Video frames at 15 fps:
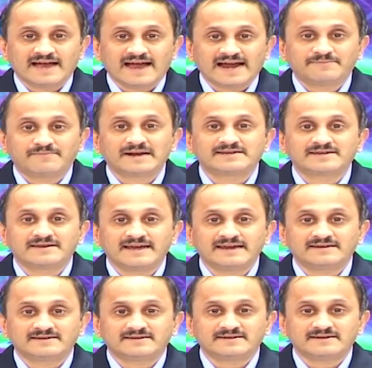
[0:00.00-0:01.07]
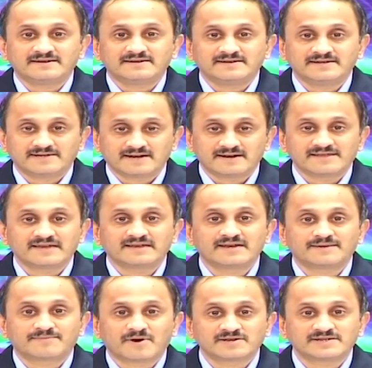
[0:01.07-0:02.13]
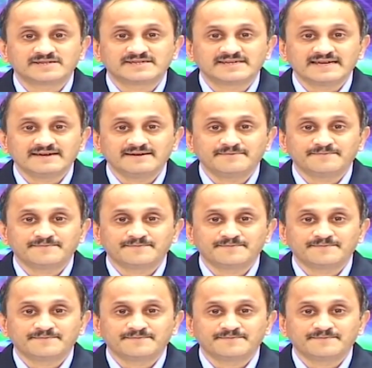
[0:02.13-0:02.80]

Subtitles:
and multirate digital signal processing,